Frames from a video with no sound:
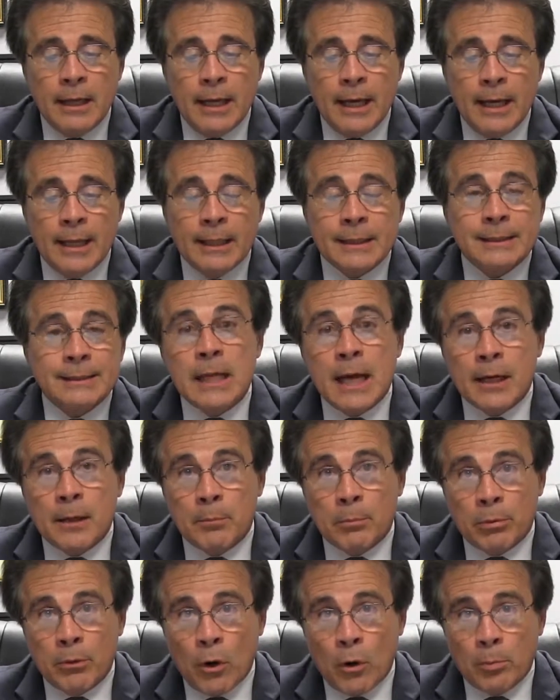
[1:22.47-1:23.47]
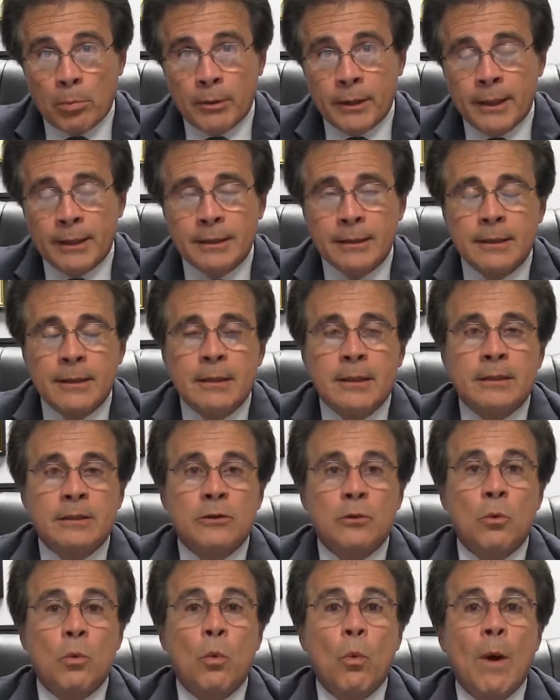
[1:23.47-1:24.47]
and it's not appropriate
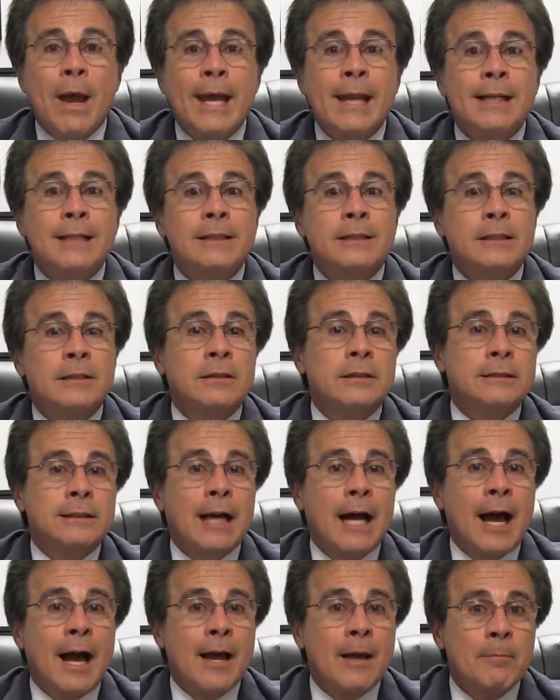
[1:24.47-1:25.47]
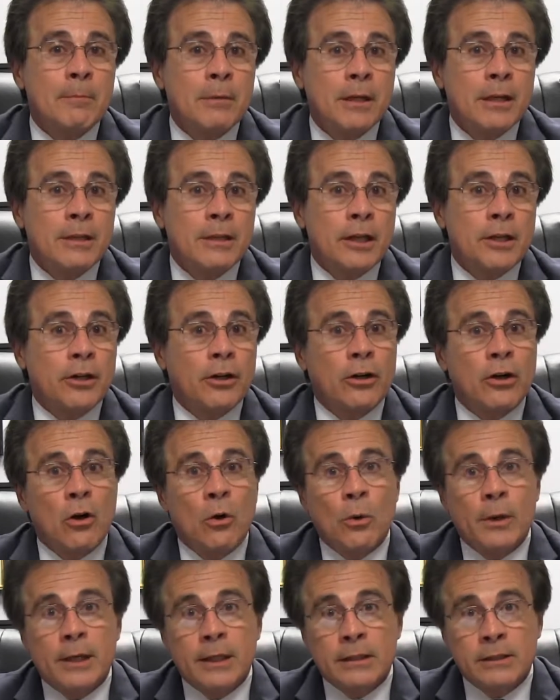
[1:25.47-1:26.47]
to wait until the time that you're
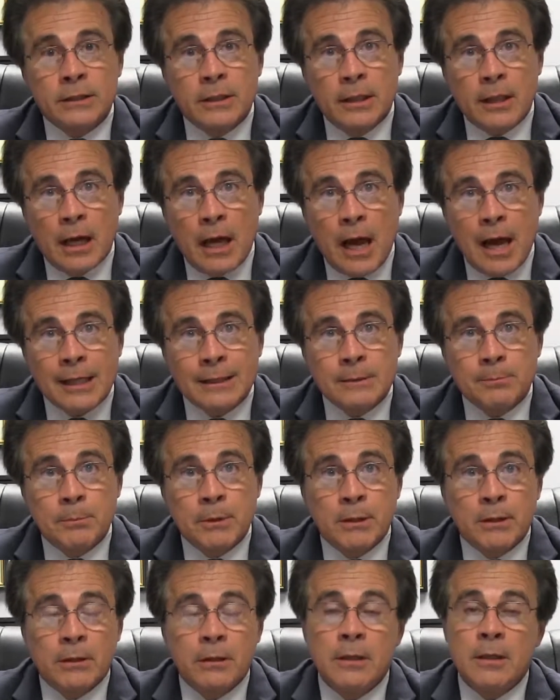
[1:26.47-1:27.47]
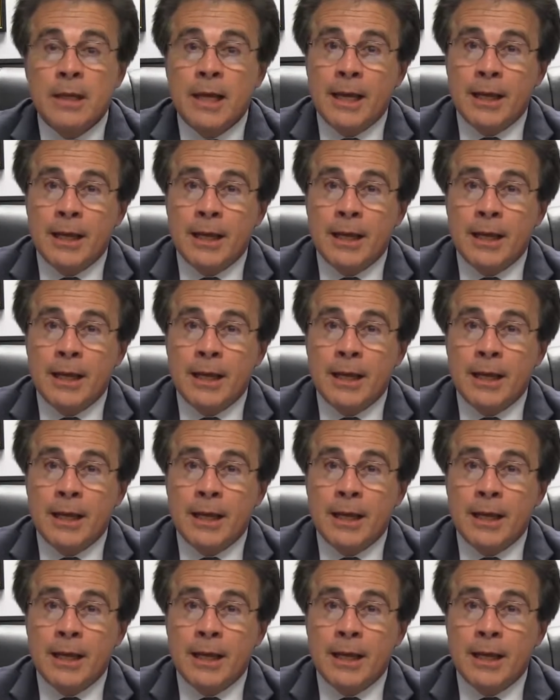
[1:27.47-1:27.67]
going into the hospital